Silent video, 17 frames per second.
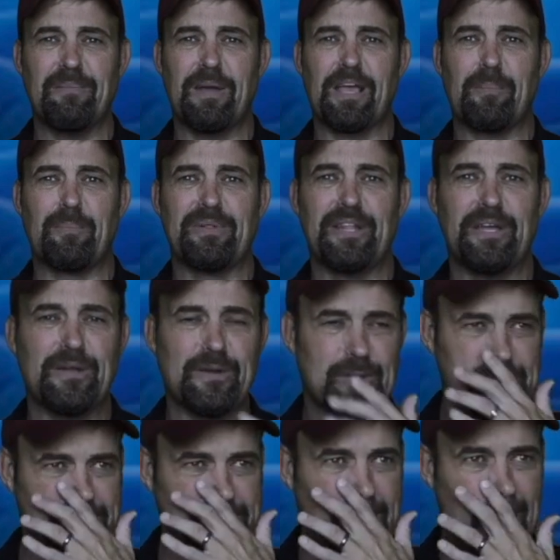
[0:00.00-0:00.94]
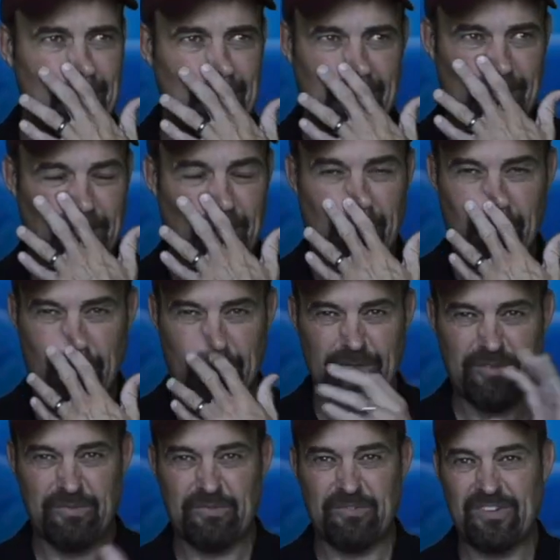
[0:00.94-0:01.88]
make a political statement
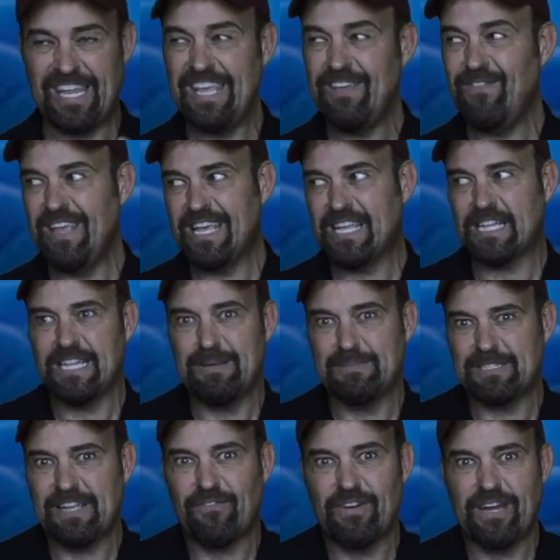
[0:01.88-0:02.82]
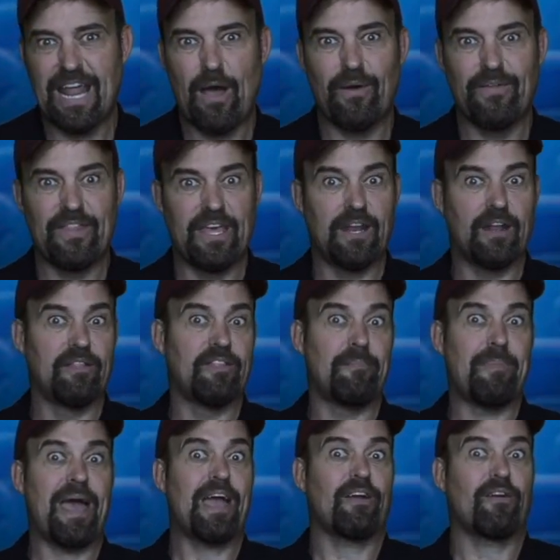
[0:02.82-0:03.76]
with TV clips every now and then on the
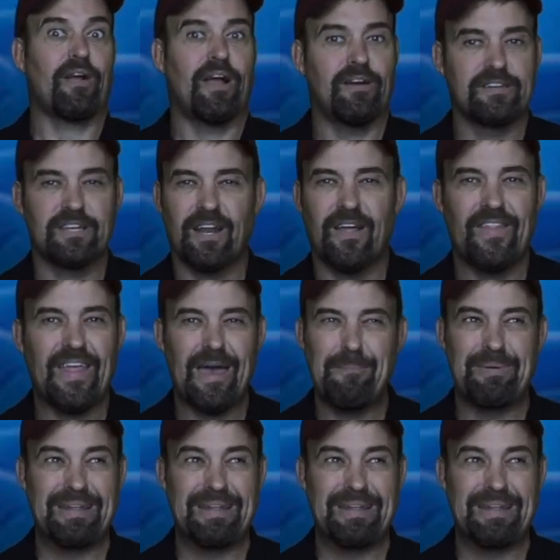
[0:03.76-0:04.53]
background and all that,